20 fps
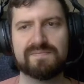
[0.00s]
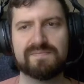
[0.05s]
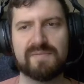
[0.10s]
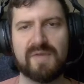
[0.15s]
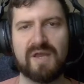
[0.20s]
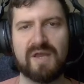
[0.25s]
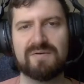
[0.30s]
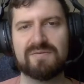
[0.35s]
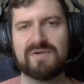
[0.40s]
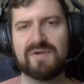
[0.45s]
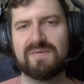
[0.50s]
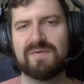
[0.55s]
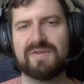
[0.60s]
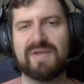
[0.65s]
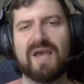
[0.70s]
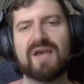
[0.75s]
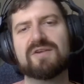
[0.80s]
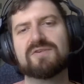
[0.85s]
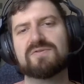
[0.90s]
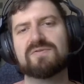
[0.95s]
don't know what
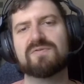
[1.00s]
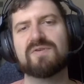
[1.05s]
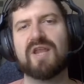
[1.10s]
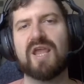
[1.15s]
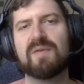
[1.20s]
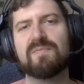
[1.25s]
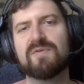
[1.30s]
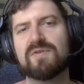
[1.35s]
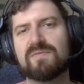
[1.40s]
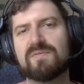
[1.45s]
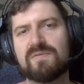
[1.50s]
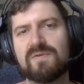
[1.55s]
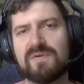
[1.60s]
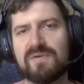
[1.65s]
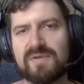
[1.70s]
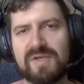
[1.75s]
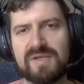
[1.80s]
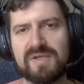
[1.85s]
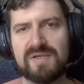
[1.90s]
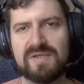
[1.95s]
the actual name of the
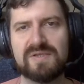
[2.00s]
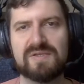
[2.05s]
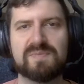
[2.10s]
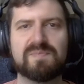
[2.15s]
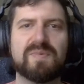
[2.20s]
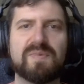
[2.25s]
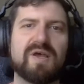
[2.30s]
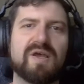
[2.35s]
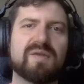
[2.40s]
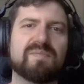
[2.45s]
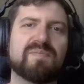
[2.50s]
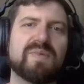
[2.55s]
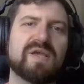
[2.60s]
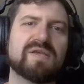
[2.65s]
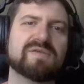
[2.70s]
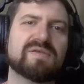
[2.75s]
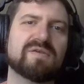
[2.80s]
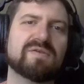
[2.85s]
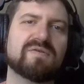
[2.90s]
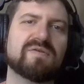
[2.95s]
rule is, but
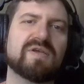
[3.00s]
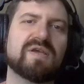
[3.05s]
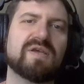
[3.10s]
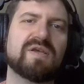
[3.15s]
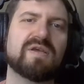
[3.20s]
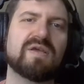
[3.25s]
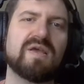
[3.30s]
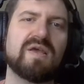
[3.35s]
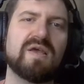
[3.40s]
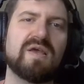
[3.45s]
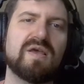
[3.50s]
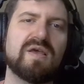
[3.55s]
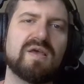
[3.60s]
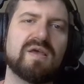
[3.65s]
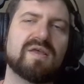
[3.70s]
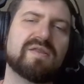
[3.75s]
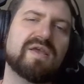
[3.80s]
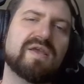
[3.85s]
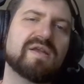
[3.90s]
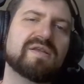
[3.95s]
basically,
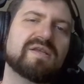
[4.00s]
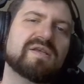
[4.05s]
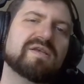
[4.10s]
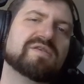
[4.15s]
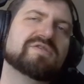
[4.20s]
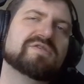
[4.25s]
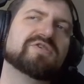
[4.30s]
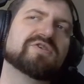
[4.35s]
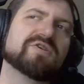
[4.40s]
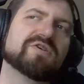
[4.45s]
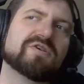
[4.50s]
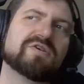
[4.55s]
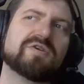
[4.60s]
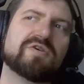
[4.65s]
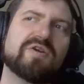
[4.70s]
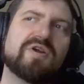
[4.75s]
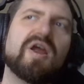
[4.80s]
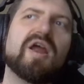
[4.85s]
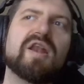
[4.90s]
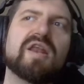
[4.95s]
the idea is you're
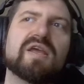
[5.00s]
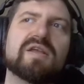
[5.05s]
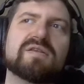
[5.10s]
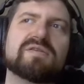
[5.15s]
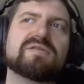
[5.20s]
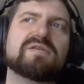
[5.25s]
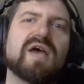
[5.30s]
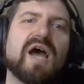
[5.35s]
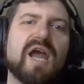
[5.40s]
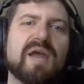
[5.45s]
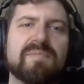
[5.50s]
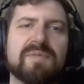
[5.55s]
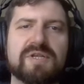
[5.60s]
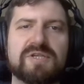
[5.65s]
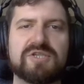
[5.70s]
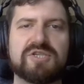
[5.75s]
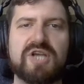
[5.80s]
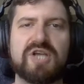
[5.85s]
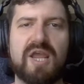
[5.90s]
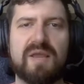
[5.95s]
creating
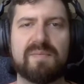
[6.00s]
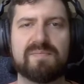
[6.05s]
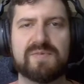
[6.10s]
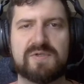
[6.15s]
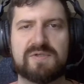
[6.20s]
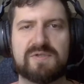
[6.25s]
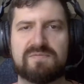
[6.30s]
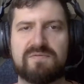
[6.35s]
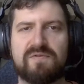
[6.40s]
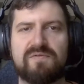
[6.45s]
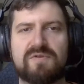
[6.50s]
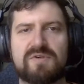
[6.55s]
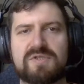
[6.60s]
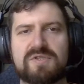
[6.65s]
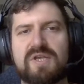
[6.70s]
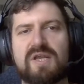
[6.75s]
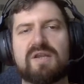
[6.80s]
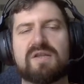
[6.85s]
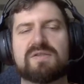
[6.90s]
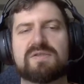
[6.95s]
diamond shapes with your
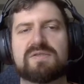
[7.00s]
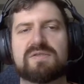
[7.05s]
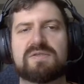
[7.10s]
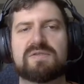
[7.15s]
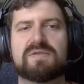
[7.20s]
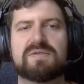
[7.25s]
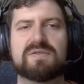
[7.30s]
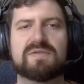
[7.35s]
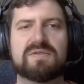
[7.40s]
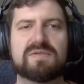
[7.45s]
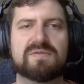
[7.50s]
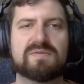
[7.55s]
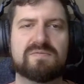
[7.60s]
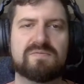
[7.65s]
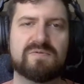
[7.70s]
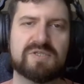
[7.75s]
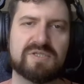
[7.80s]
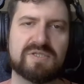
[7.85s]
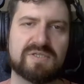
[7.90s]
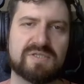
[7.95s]
sentences,
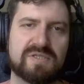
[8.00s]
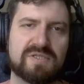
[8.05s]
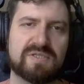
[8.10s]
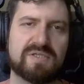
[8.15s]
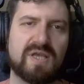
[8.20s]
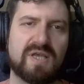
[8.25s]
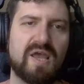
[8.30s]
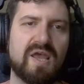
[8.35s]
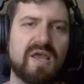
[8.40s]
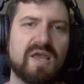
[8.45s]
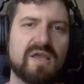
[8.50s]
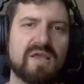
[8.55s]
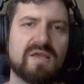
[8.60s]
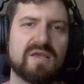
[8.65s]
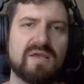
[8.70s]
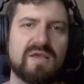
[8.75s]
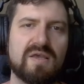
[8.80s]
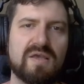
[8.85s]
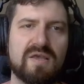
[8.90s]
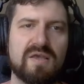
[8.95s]
which is to say,
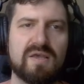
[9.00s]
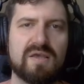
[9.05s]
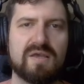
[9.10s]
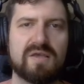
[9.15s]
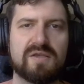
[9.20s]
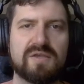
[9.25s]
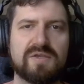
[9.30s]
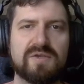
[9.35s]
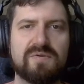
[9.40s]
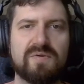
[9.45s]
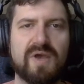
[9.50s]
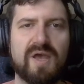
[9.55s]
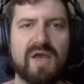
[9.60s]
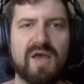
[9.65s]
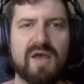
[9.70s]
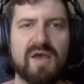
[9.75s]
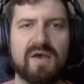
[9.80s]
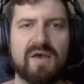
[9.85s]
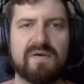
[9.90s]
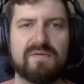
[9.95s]
you
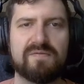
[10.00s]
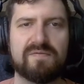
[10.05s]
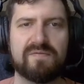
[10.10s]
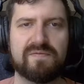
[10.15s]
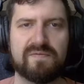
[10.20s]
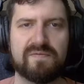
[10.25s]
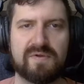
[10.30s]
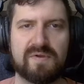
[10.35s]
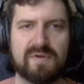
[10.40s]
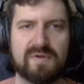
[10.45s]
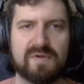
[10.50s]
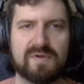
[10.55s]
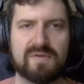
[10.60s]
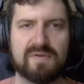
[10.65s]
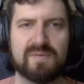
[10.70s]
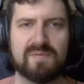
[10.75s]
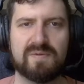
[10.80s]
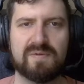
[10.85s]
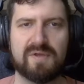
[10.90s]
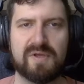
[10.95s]
have,
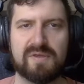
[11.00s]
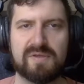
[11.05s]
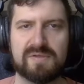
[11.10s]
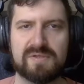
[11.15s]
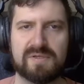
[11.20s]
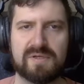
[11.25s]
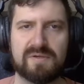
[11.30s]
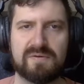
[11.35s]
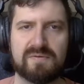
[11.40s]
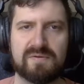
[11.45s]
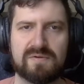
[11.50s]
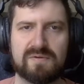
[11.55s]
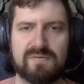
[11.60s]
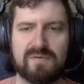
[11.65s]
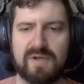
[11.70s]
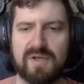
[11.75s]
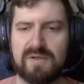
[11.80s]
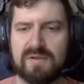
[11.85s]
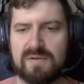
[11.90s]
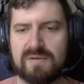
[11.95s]
let me lay this out real
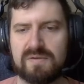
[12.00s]
quick.